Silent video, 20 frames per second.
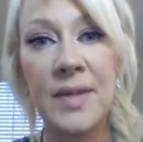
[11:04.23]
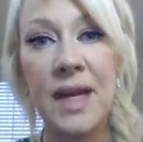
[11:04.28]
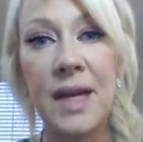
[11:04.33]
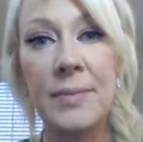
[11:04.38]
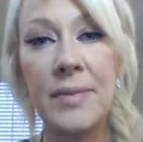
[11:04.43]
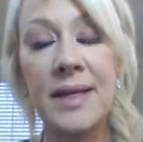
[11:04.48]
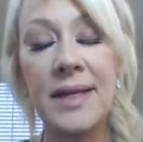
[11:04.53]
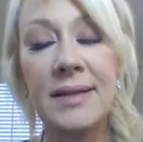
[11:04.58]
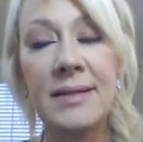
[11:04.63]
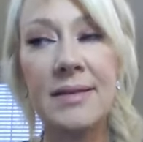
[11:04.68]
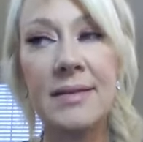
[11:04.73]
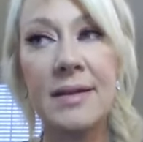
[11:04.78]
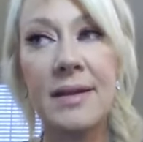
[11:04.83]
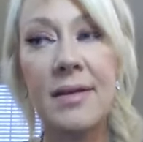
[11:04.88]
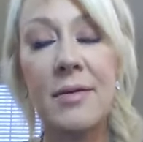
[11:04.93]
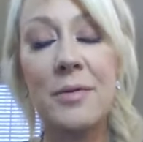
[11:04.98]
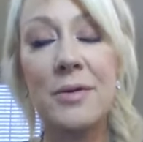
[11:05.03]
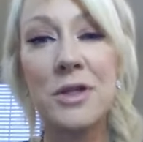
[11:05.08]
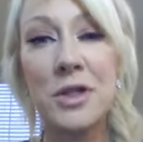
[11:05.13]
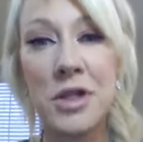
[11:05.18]
I mean,
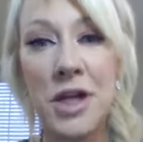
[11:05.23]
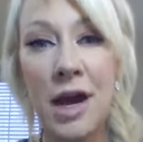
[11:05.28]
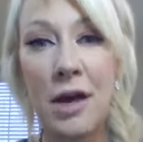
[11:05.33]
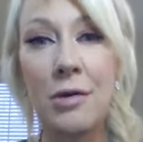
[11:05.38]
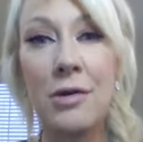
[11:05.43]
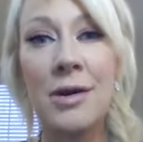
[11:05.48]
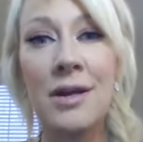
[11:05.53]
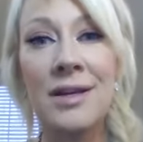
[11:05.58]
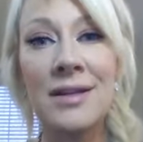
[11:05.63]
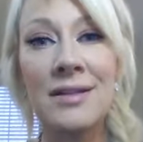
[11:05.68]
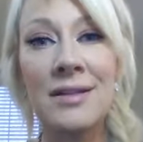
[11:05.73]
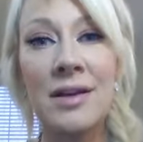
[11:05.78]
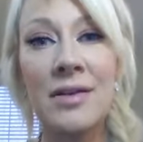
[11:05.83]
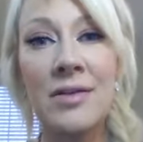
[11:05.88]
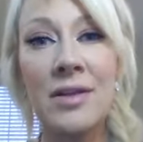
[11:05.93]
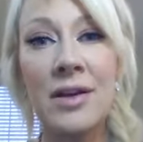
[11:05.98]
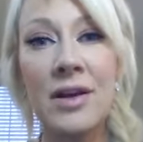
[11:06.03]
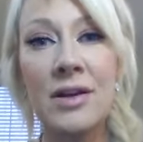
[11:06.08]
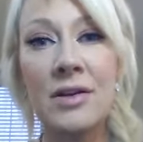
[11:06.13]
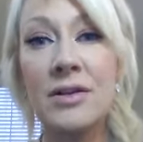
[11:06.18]
showering is
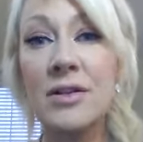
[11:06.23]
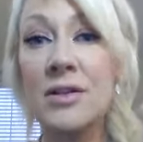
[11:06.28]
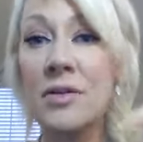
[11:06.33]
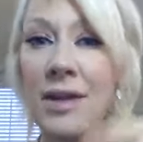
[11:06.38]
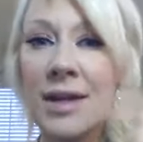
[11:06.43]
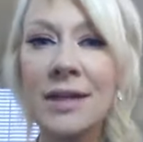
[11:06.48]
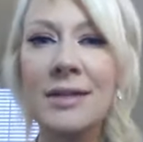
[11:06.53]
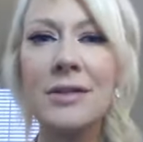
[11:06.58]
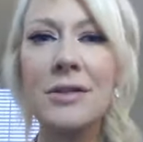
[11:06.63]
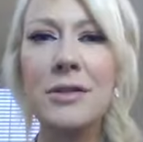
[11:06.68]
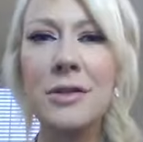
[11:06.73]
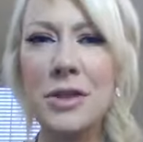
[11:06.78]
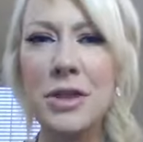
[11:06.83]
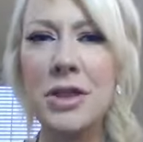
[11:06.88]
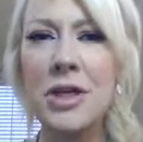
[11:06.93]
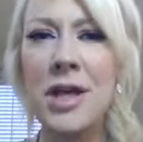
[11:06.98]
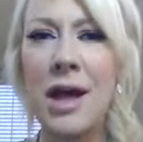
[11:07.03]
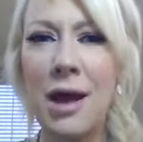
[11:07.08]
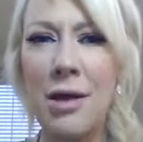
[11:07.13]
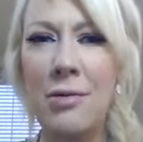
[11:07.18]
on there, so I guess you could
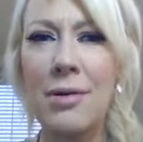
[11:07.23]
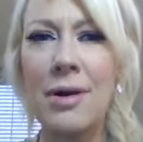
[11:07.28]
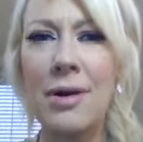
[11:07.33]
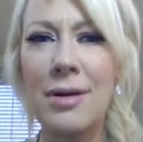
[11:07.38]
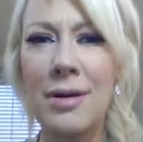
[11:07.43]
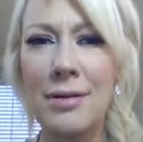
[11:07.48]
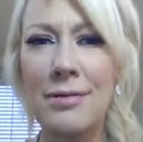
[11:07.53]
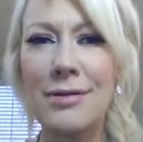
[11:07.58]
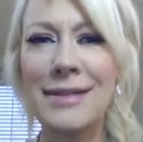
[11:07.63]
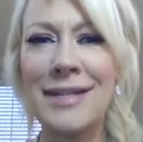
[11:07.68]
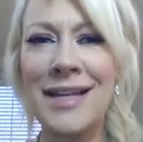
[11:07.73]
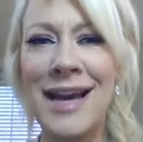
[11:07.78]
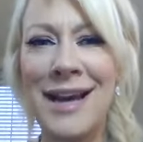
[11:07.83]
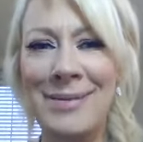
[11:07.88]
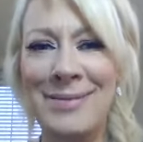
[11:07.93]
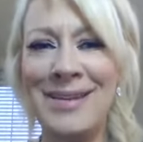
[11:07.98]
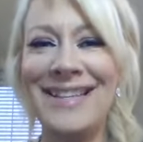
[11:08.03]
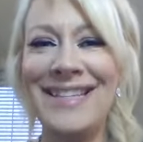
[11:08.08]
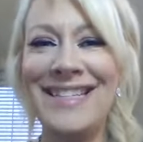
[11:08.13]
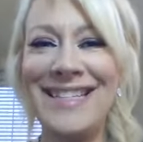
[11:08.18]
shower another time
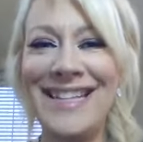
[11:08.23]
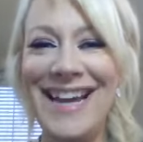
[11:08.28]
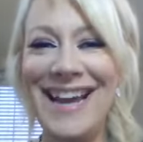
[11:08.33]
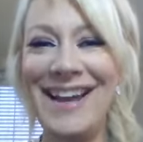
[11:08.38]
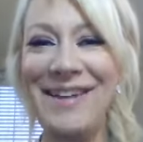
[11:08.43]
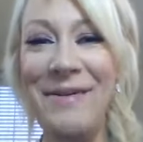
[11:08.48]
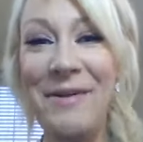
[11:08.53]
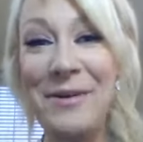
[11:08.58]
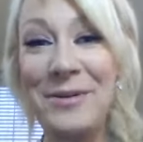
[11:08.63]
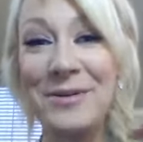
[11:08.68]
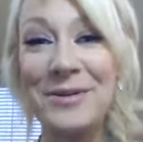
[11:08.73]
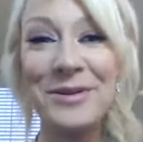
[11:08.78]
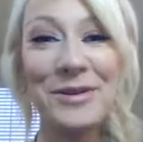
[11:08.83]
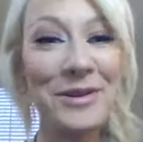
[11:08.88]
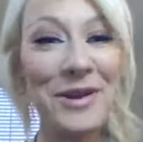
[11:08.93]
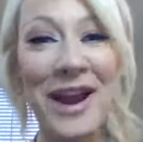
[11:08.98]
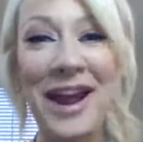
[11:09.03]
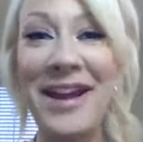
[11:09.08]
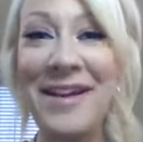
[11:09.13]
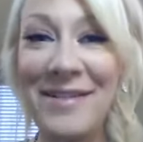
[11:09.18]
a day, or do
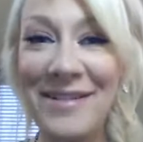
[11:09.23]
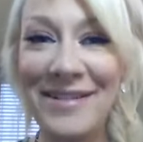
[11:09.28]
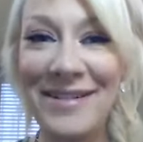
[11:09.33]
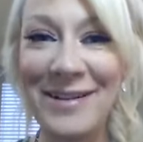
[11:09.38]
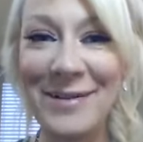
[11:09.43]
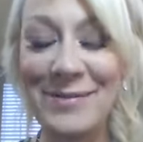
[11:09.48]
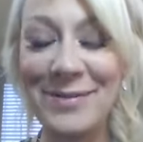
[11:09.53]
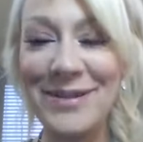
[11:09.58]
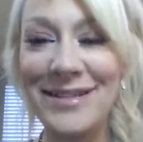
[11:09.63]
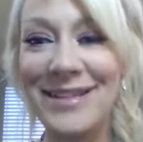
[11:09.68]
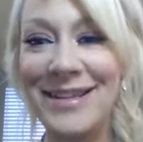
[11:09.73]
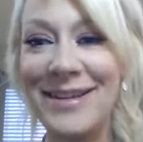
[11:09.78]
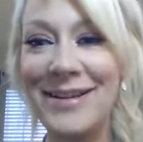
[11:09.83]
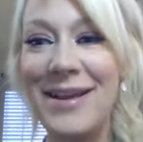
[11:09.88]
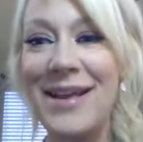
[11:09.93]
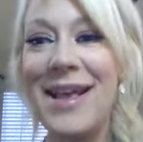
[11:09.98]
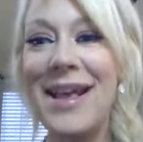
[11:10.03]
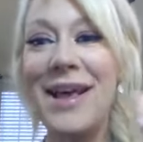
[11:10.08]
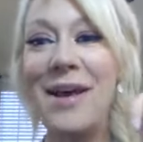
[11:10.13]
your hair a couple of times,